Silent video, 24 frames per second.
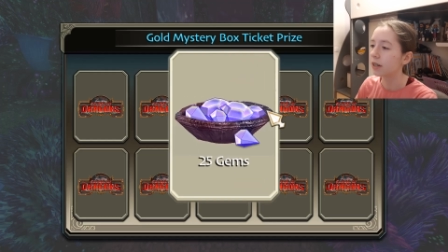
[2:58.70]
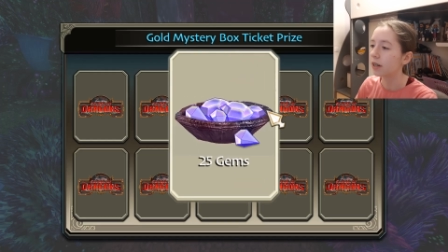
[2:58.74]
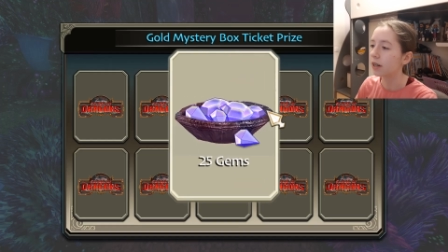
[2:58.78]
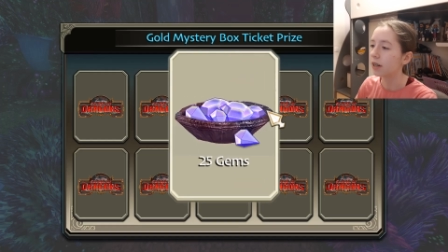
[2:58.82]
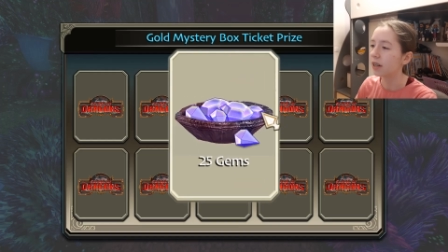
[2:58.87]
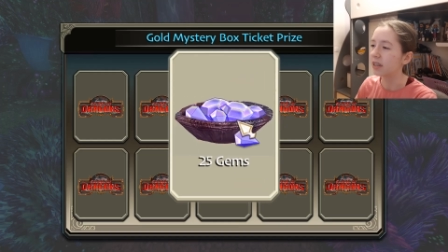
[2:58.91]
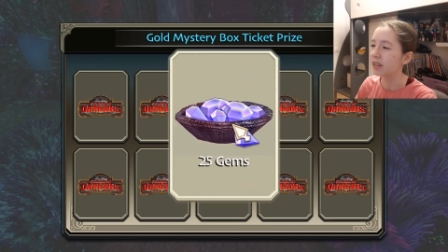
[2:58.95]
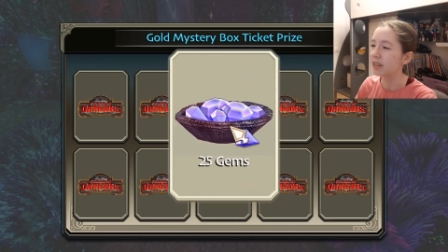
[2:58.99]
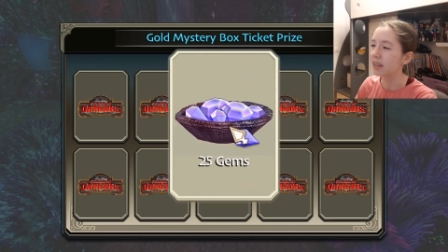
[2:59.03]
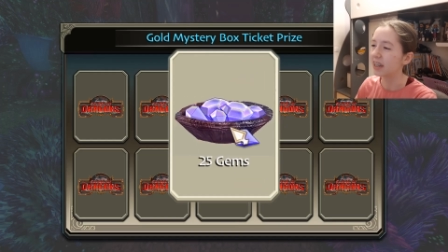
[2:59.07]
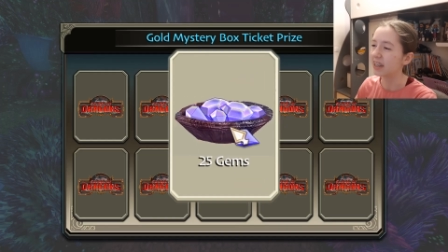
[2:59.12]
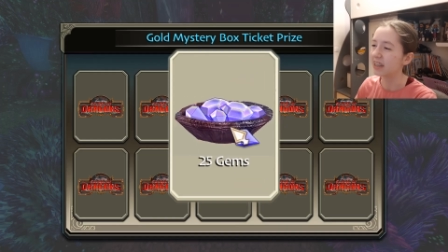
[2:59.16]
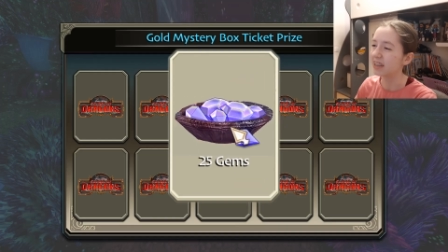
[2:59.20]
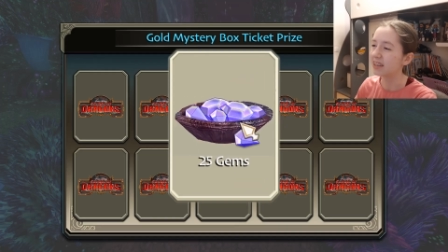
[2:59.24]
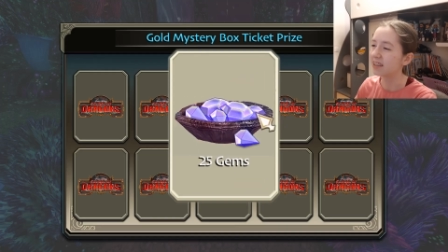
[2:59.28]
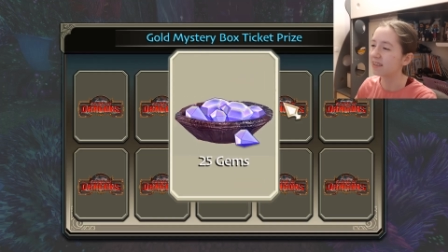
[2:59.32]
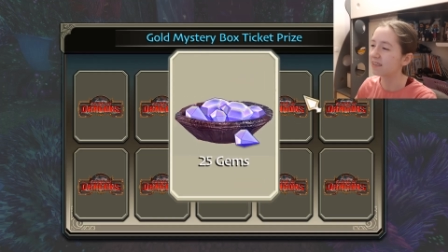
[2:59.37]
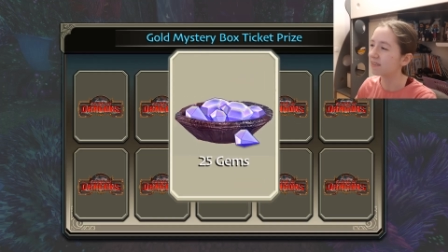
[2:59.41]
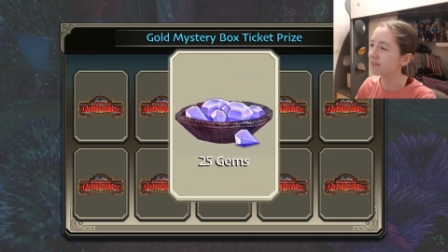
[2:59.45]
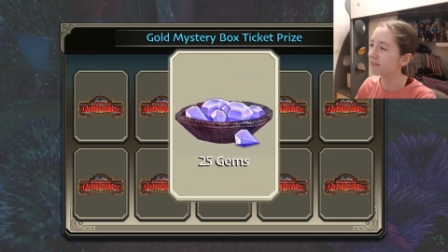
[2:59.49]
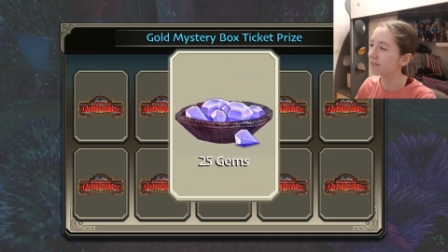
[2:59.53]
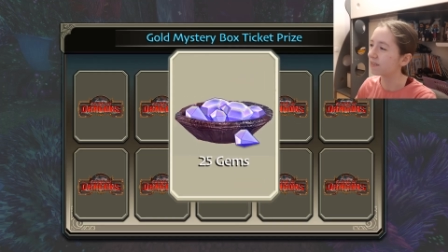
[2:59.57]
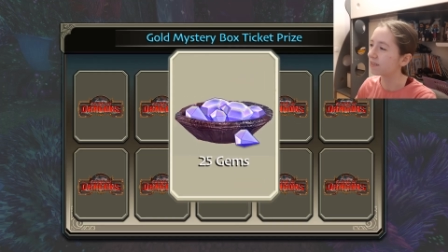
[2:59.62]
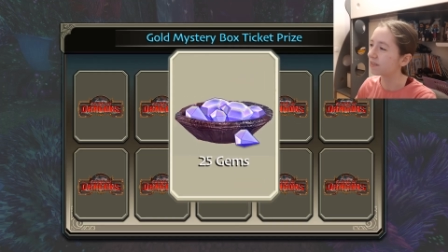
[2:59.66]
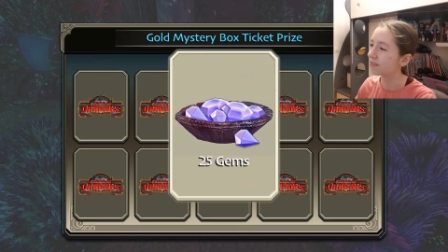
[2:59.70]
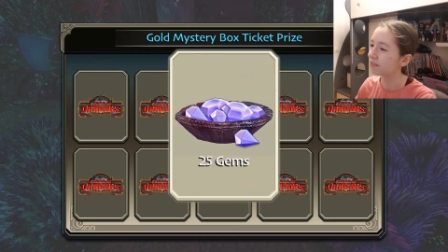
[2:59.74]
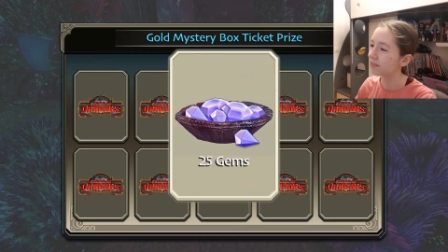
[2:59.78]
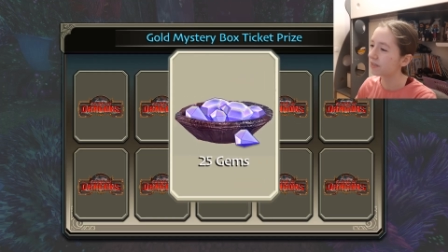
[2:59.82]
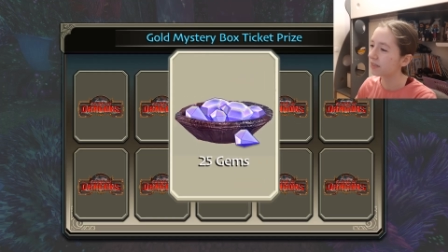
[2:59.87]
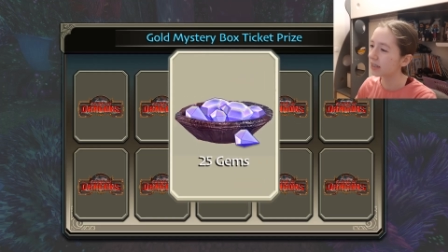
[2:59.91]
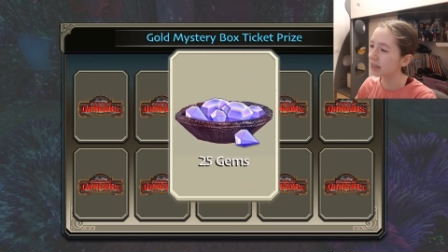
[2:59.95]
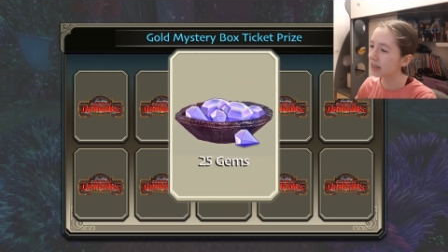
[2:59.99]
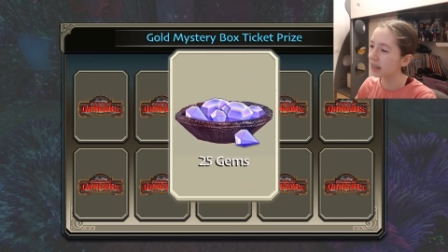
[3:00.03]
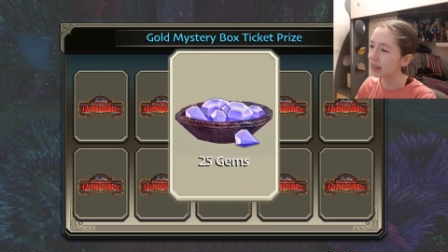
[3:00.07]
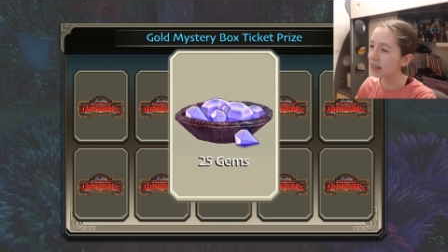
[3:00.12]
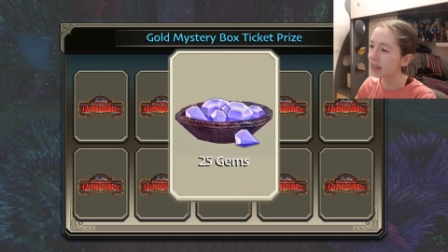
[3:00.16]
Uh, that hmm.
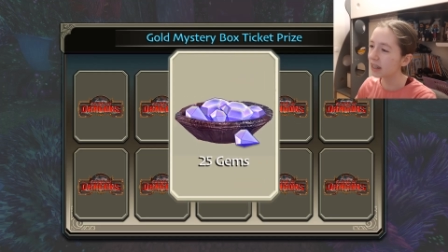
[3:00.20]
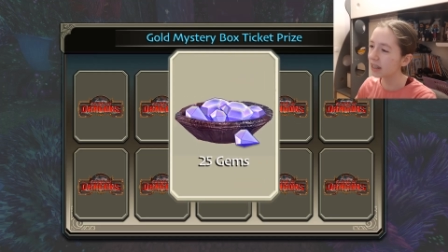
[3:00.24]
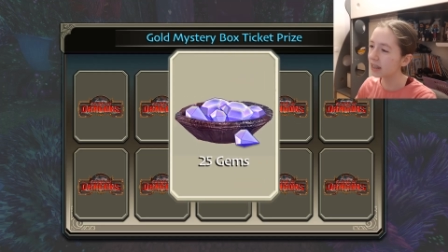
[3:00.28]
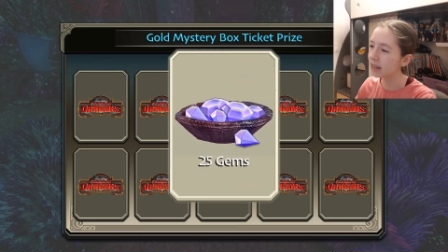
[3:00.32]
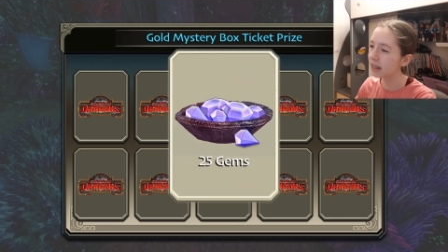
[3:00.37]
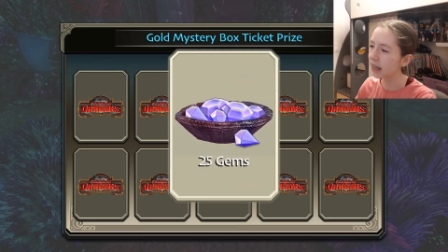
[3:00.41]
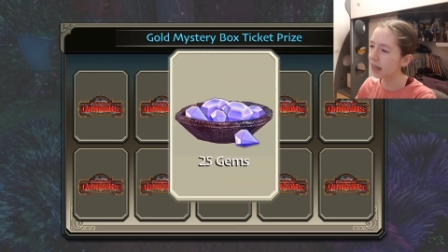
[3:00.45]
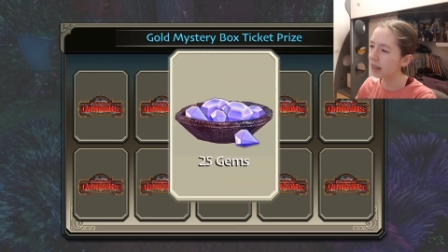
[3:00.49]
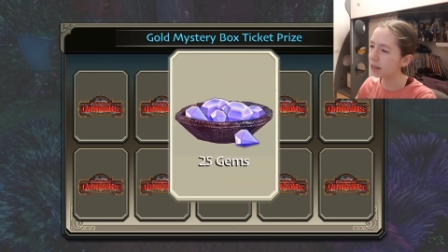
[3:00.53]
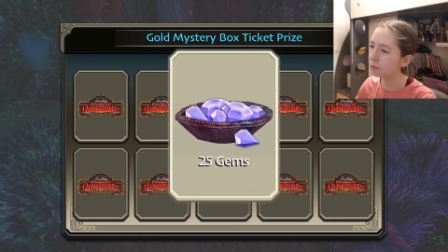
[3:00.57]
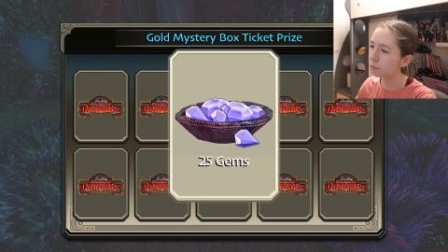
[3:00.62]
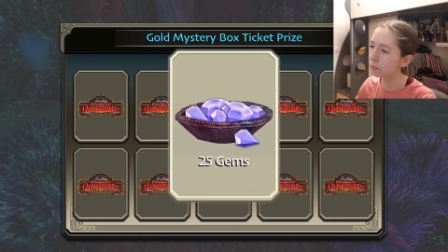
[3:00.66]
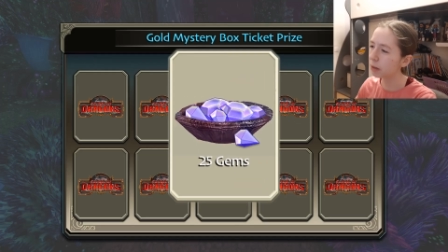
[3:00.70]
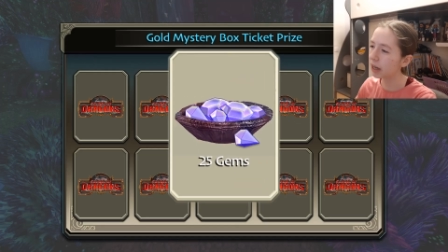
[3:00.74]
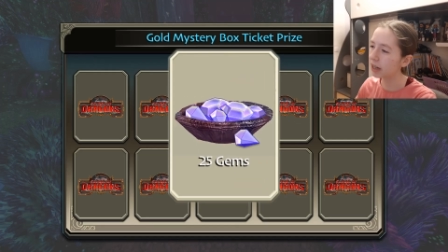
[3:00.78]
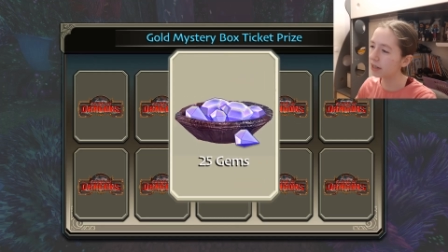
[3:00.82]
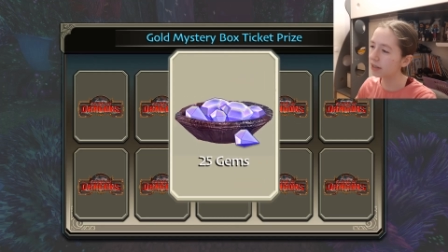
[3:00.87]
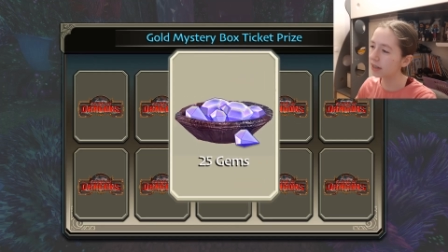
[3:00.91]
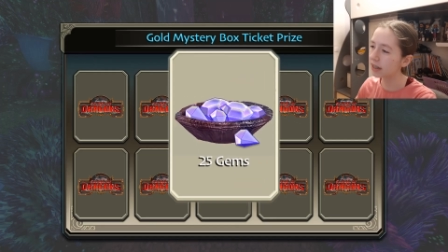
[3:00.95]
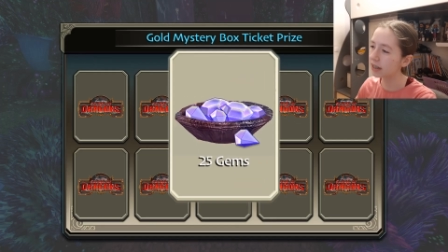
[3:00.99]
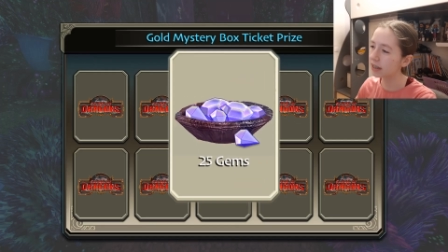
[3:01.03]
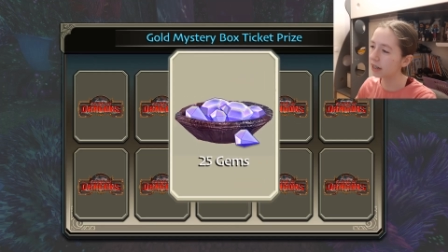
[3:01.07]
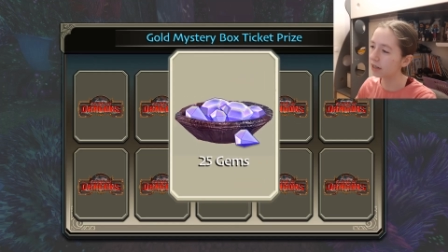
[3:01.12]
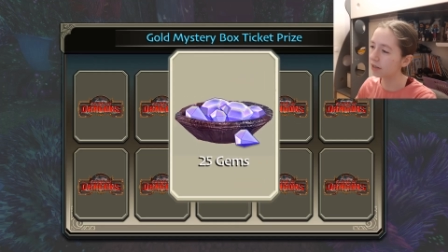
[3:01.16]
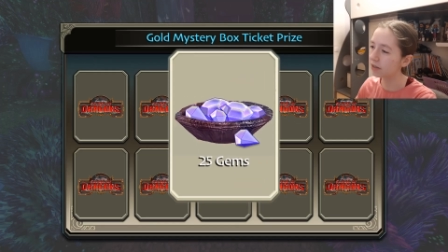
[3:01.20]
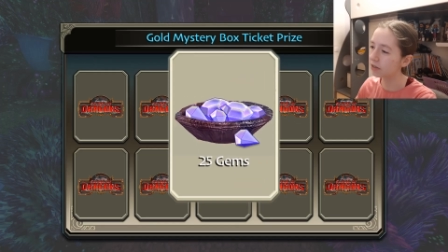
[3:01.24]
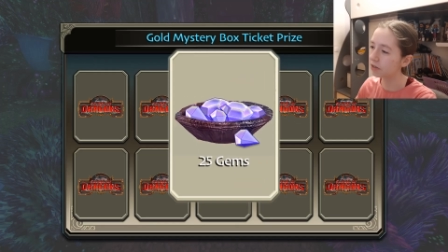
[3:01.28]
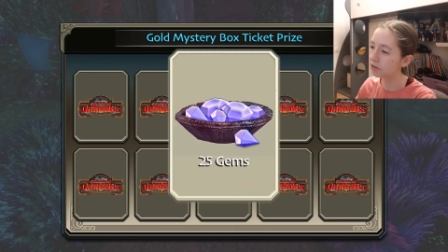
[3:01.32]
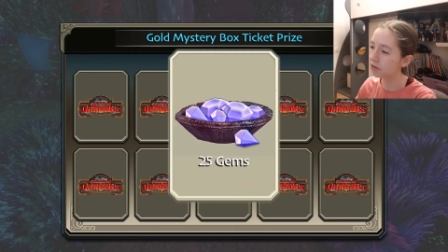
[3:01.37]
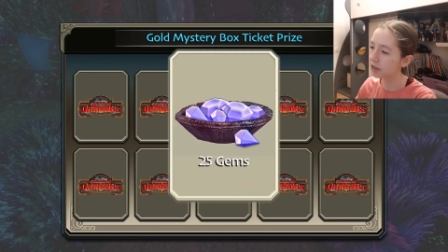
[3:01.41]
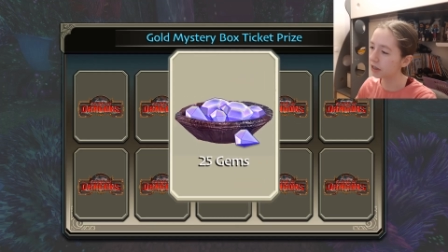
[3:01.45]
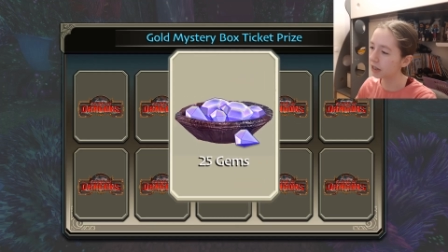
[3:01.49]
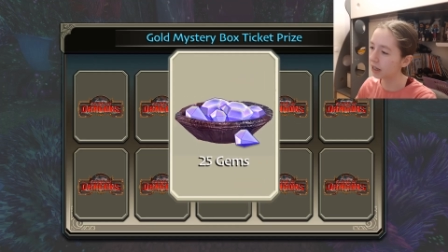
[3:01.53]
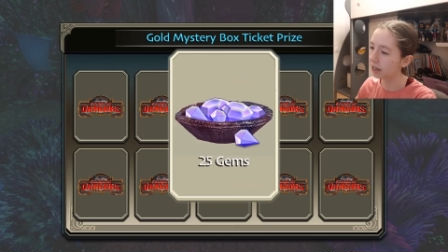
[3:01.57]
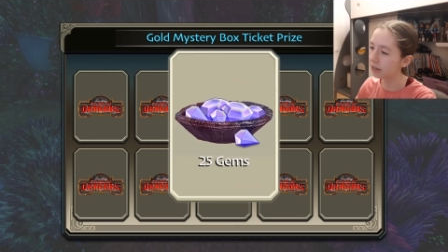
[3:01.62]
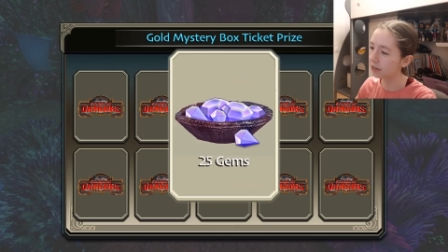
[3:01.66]
that basket doesn't
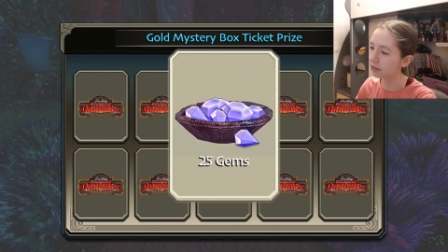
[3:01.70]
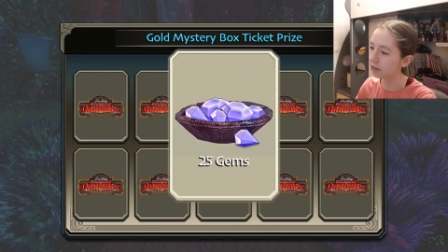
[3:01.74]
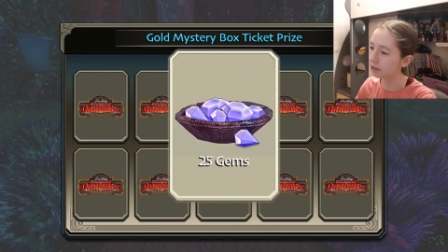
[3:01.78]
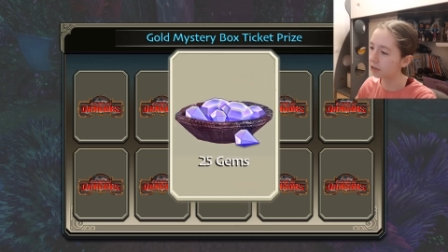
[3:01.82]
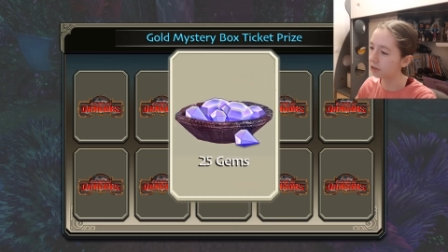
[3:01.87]
look that